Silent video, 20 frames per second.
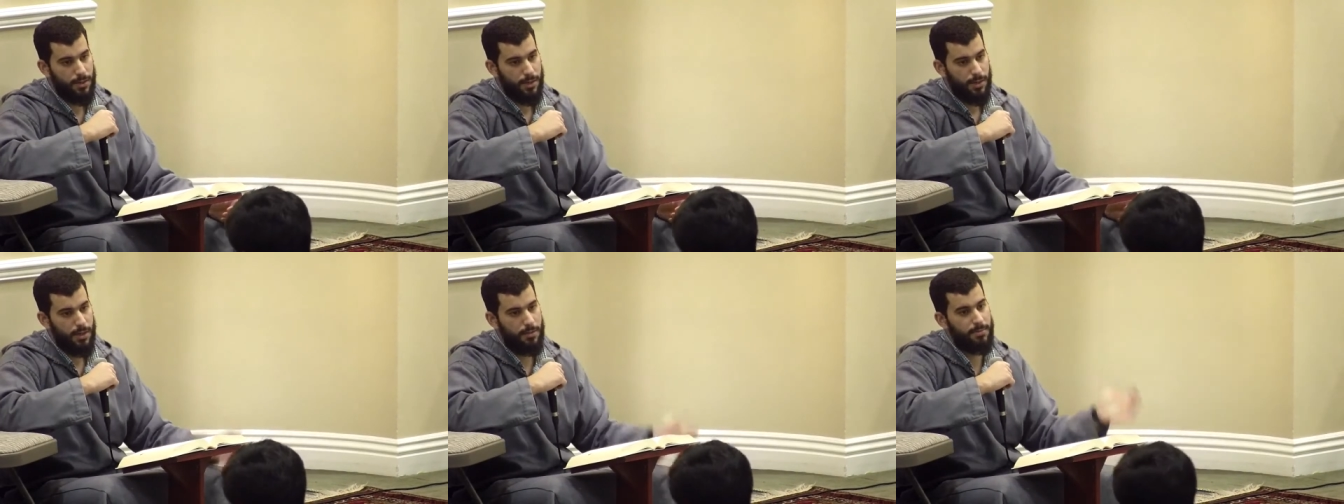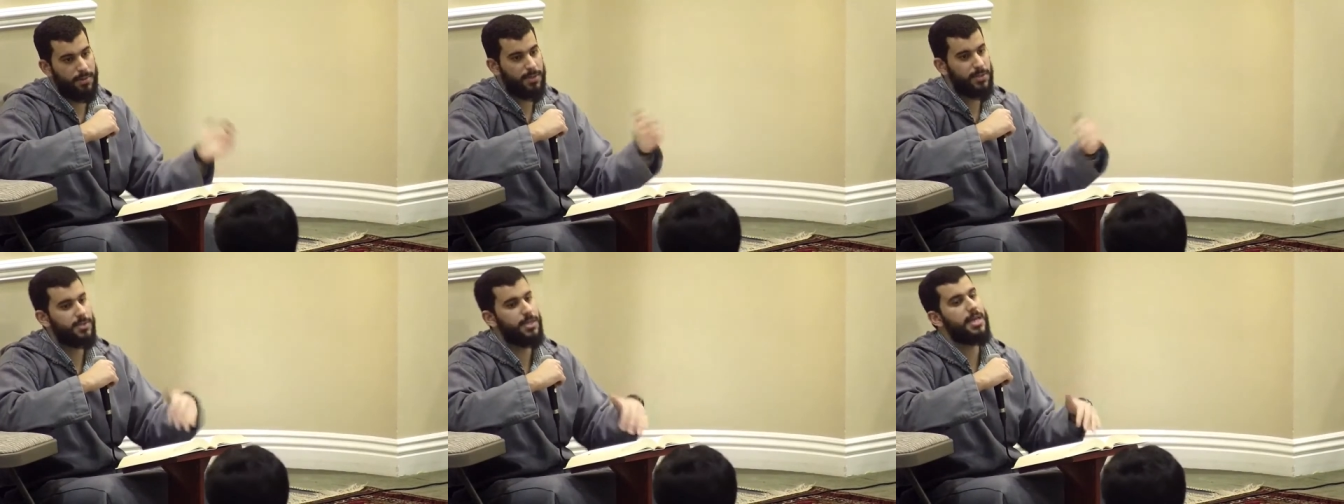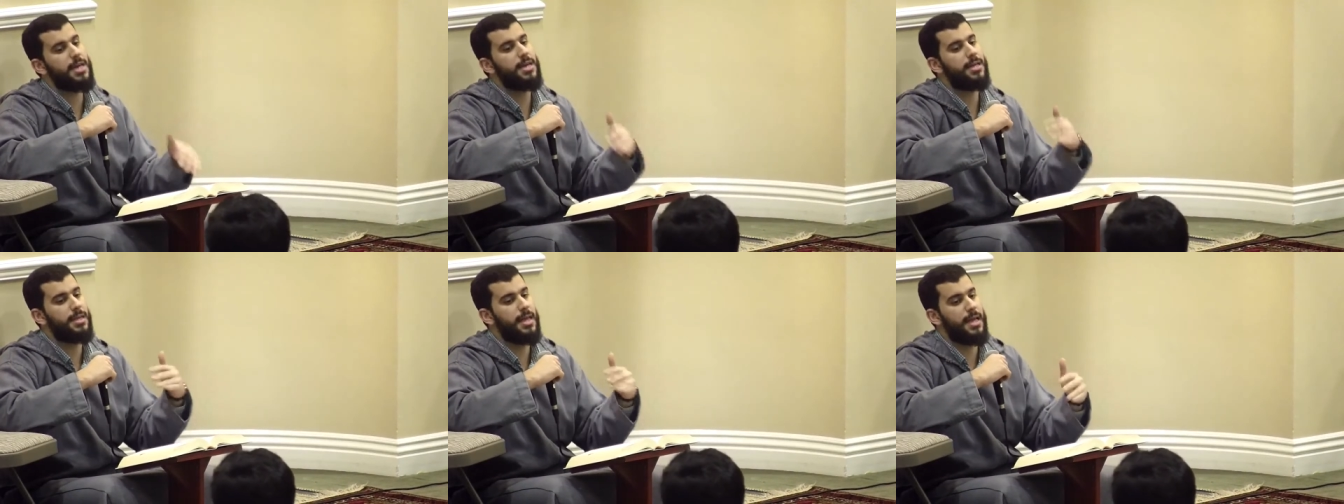A
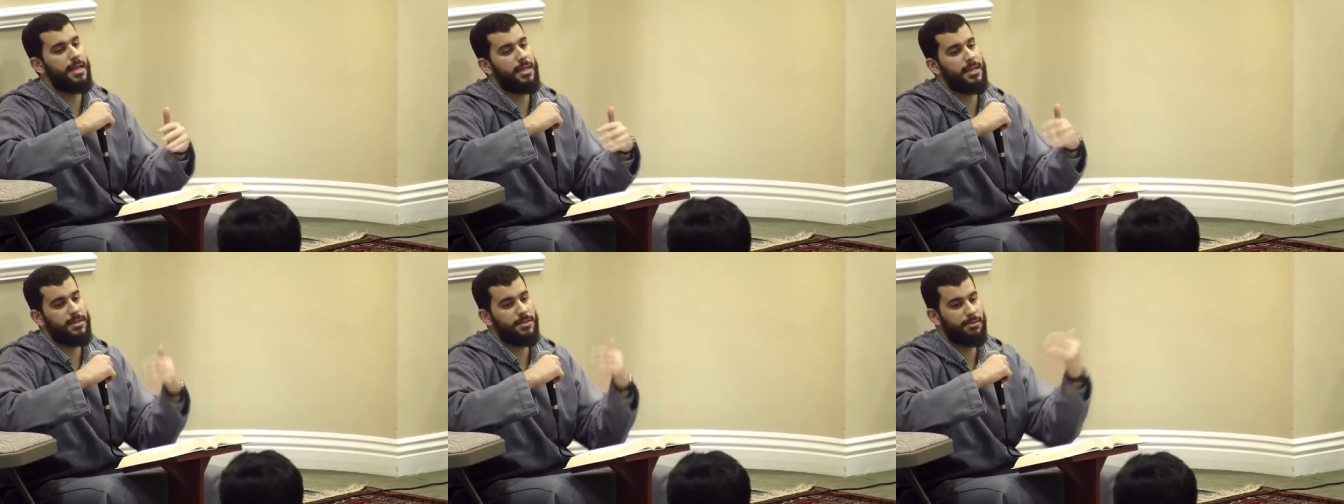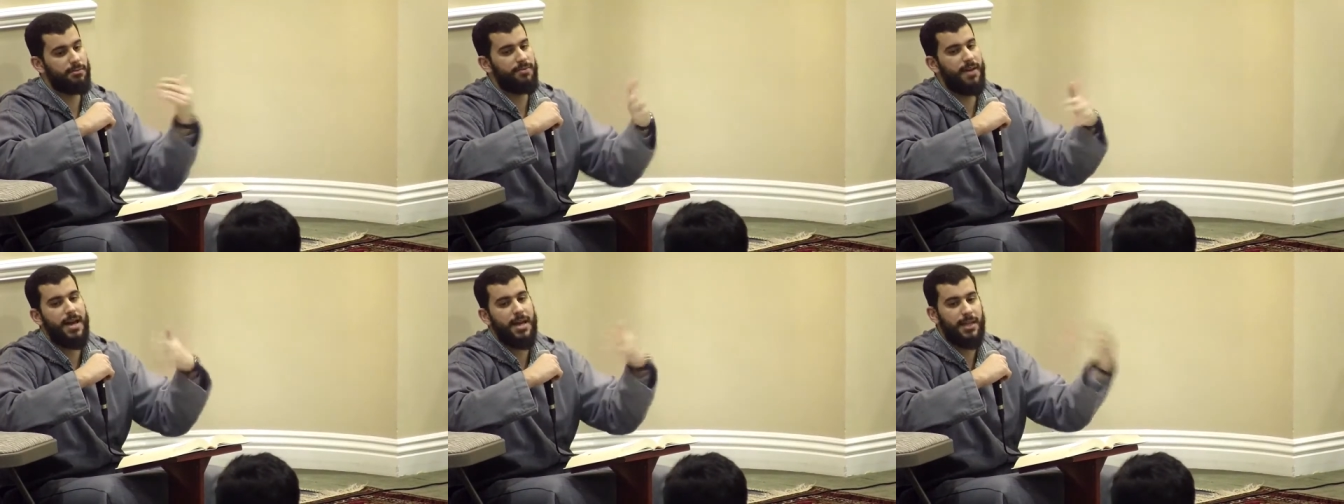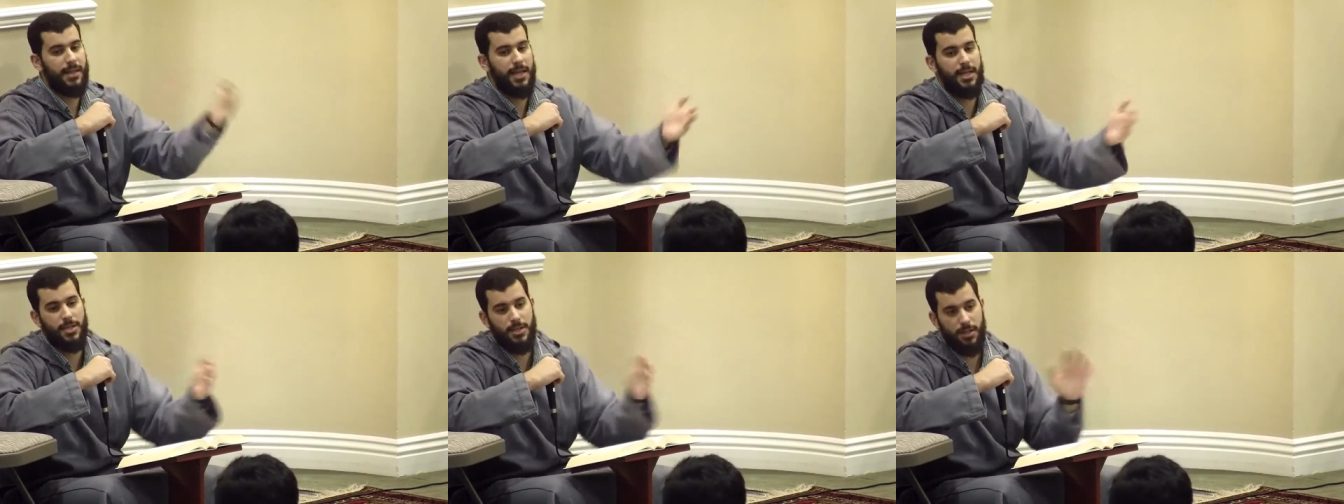mistake that is a
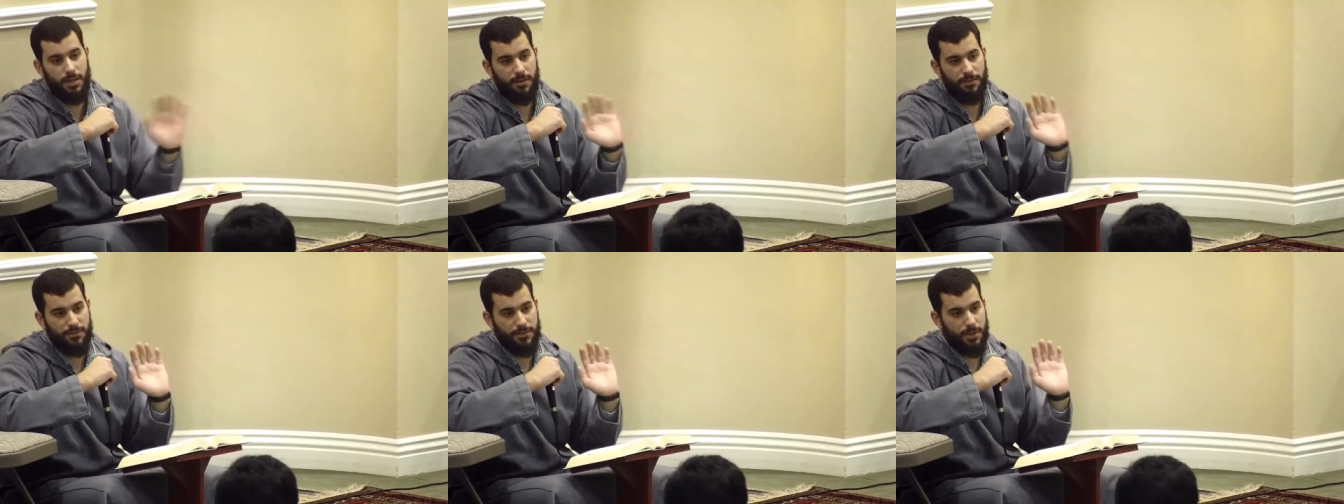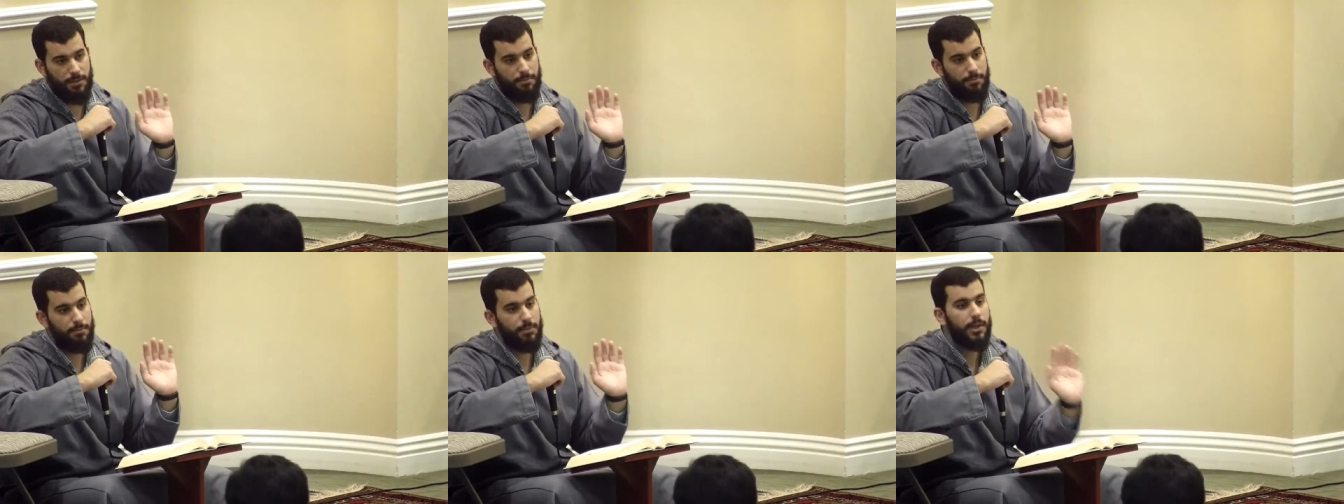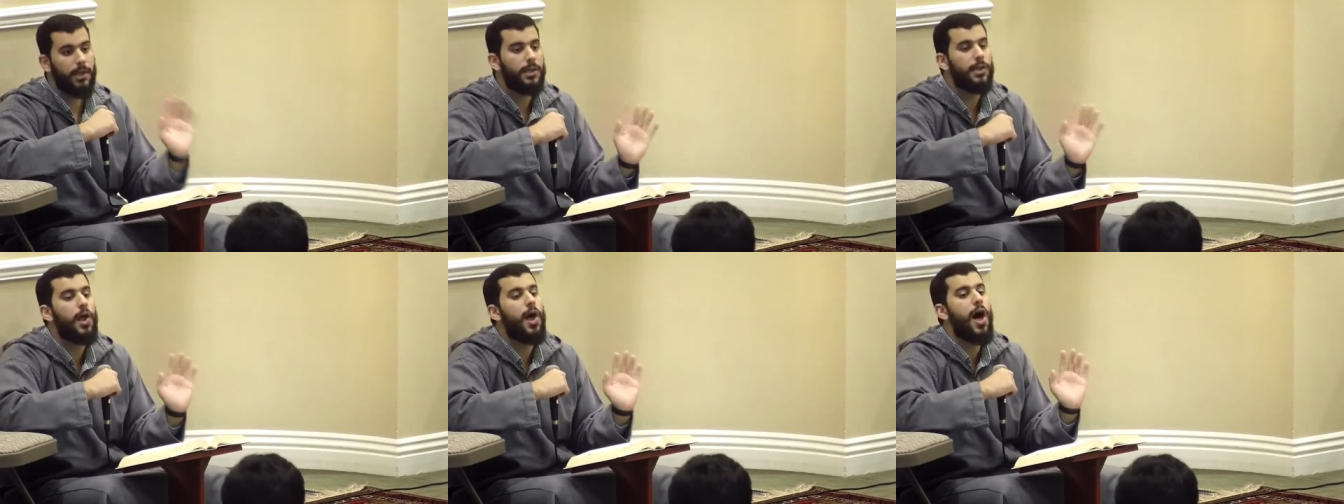violation of some
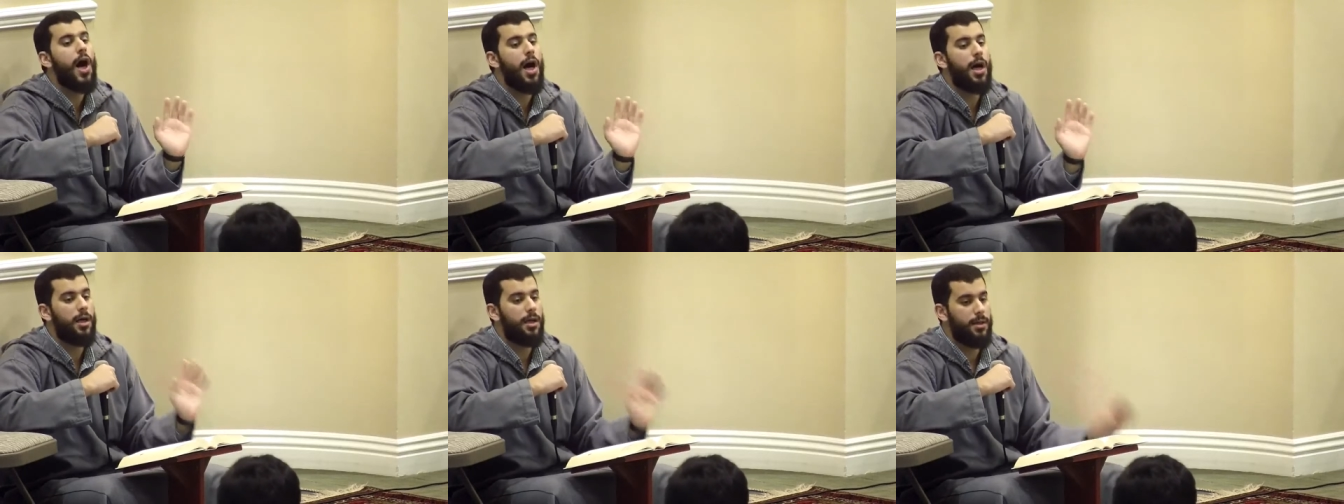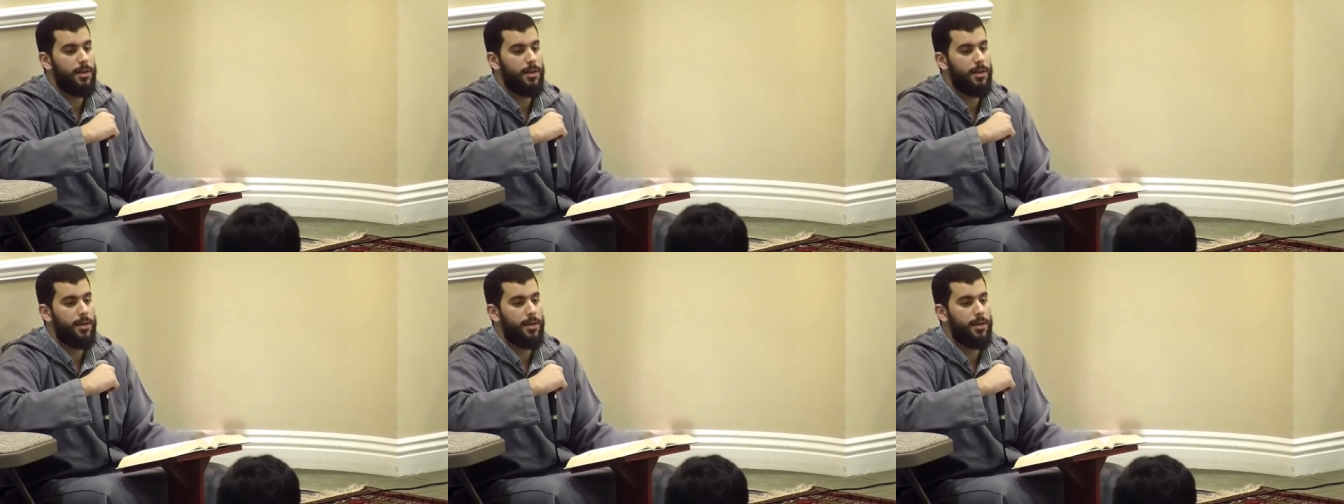law.